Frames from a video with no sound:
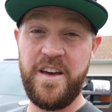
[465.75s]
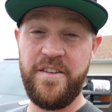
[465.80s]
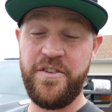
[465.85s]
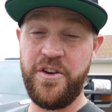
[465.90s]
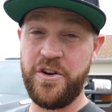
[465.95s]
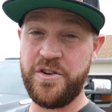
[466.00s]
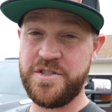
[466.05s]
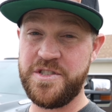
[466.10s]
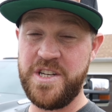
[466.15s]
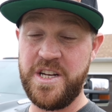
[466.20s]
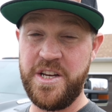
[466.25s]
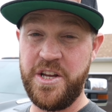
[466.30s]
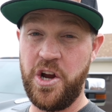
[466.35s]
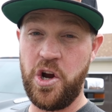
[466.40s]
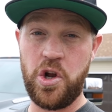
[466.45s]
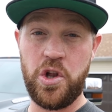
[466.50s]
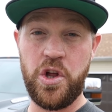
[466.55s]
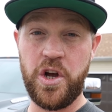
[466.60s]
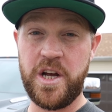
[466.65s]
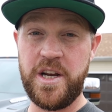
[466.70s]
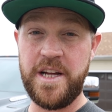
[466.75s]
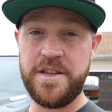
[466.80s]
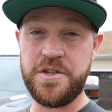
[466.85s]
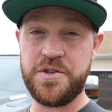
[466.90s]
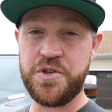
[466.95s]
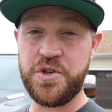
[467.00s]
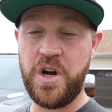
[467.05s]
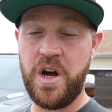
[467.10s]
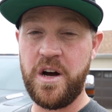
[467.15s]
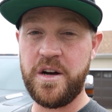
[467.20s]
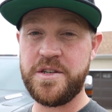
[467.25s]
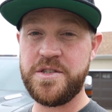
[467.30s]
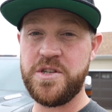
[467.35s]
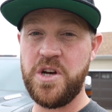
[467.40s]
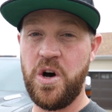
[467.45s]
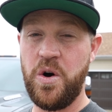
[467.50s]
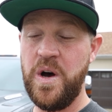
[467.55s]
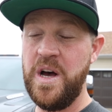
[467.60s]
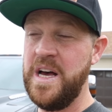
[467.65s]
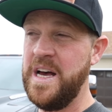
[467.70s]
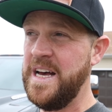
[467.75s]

if you're sitting here looking at the truck. So